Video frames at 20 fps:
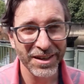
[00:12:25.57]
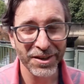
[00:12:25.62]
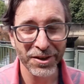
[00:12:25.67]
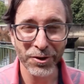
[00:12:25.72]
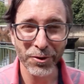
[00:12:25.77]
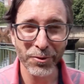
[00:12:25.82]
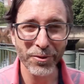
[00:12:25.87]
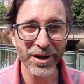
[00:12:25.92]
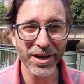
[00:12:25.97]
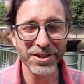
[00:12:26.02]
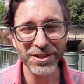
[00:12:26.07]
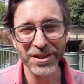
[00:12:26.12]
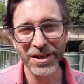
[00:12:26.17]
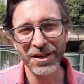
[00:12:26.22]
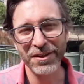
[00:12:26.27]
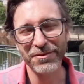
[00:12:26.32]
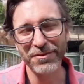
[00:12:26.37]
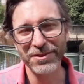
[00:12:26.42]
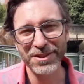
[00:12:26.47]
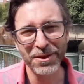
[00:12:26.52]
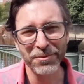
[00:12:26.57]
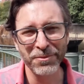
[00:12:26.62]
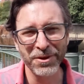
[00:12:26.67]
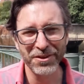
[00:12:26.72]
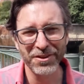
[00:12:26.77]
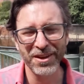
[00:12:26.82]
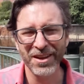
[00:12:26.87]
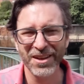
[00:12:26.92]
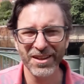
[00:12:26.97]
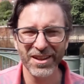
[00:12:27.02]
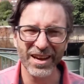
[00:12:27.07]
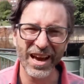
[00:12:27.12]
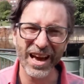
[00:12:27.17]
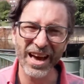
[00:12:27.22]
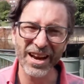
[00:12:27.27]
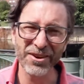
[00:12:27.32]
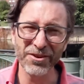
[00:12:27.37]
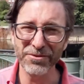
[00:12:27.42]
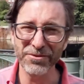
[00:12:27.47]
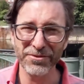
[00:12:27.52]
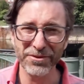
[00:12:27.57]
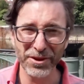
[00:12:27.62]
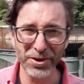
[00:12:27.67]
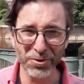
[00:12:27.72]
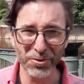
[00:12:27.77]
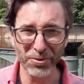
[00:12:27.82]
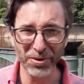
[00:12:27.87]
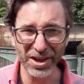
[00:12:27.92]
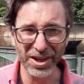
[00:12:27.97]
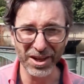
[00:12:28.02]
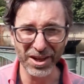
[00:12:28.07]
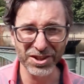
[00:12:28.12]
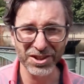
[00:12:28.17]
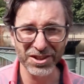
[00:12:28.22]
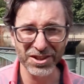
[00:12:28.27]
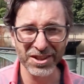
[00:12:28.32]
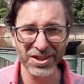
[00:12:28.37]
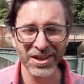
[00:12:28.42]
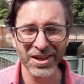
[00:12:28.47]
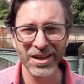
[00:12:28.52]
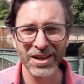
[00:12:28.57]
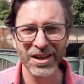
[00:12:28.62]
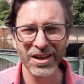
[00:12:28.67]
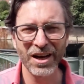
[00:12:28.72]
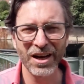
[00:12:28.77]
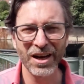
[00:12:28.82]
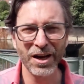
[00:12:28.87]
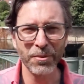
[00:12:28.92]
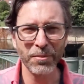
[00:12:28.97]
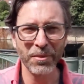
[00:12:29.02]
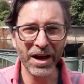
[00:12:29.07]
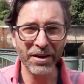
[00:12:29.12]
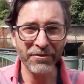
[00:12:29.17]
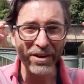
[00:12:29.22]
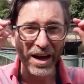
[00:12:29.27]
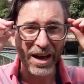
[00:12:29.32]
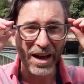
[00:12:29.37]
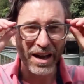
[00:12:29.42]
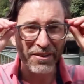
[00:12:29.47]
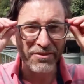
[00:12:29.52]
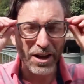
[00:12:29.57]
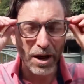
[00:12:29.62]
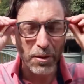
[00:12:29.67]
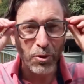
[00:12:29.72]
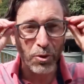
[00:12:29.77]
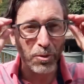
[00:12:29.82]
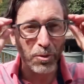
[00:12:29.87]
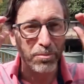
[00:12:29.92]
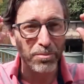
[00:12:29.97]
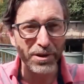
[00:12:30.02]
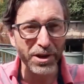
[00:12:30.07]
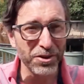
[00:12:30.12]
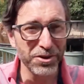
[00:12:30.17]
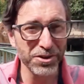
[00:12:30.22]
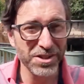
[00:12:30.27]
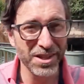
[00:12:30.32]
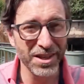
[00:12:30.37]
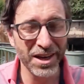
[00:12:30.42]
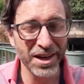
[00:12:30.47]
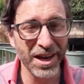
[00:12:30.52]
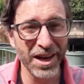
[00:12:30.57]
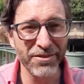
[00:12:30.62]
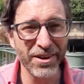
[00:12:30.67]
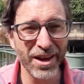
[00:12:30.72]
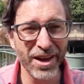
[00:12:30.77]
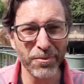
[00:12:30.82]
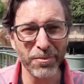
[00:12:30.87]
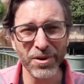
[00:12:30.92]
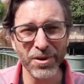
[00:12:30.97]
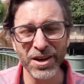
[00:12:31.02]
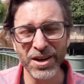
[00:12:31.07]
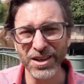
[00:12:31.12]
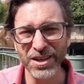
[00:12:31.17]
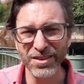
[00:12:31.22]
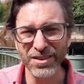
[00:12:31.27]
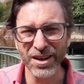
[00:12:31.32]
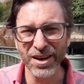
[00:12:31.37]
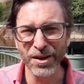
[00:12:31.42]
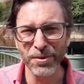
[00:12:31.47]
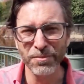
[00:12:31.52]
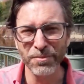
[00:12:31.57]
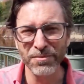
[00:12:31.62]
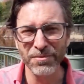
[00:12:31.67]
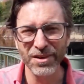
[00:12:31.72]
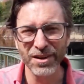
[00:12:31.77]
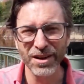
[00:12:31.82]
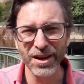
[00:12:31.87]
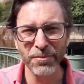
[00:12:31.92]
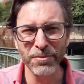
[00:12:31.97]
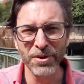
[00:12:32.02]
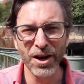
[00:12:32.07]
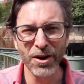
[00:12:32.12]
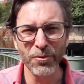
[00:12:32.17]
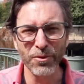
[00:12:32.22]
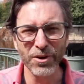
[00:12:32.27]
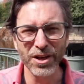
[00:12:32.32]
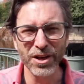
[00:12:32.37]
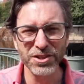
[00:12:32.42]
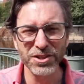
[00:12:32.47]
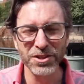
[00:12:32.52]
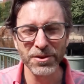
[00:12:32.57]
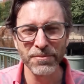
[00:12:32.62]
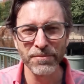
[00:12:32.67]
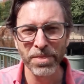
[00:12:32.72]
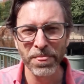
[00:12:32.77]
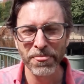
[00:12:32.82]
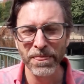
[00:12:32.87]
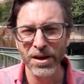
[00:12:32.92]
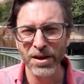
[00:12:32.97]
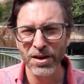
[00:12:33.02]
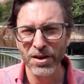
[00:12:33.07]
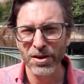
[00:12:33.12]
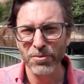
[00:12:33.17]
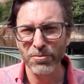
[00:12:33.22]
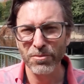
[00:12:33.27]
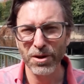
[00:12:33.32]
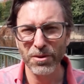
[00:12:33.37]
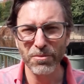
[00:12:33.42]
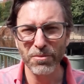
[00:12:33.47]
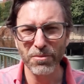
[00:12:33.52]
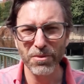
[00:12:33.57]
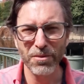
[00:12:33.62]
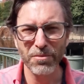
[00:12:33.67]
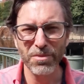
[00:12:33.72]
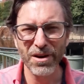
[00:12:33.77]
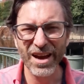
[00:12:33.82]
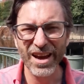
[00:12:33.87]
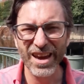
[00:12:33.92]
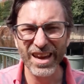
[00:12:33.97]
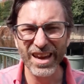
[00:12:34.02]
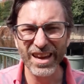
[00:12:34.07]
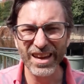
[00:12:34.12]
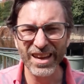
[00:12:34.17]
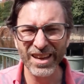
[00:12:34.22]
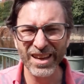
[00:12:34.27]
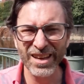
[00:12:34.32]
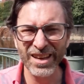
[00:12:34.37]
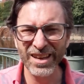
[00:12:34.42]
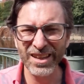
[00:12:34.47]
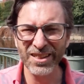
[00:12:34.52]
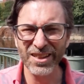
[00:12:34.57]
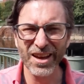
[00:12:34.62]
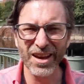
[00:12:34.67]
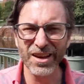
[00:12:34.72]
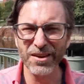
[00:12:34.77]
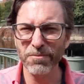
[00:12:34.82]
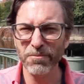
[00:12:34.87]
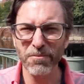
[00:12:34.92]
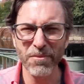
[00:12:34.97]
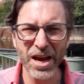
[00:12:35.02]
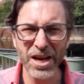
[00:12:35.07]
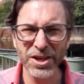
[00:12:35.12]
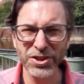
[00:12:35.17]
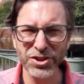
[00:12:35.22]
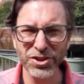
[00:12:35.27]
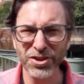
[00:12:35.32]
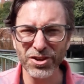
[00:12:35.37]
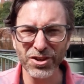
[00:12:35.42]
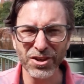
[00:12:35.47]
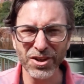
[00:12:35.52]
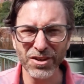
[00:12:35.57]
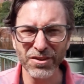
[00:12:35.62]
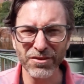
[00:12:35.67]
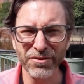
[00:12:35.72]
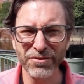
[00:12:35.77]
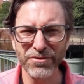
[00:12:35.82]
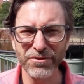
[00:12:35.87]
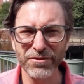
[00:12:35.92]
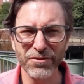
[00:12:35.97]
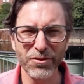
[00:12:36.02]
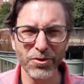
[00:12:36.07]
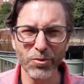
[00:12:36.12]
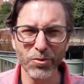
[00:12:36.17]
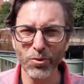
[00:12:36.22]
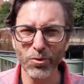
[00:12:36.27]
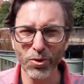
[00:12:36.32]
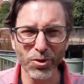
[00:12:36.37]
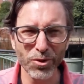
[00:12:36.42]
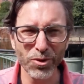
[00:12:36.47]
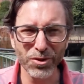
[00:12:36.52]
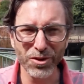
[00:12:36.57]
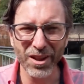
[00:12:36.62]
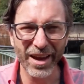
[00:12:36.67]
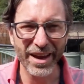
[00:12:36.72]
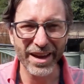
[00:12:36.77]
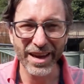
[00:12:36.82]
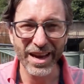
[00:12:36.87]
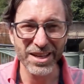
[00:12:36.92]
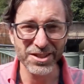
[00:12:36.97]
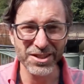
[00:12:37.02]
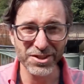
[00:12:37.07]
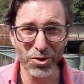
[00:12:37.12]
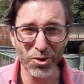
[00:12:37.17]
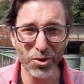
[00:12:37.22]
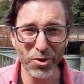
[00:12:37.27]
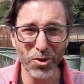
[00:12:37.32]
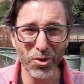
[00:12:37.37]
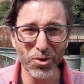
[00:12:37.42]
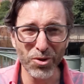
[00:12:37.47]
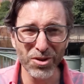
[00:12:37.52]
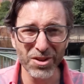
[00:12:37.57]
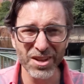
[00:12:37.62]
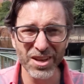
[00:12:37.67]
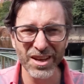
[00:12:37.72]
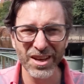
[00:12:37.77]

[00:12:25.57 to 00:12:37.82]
You're rich. Now, some of you are thinking like, I don't feel rich. Um, I've got I've got more bills than I've got money, Tom. I'm not rich. But but by any like measure of the world like as a whole,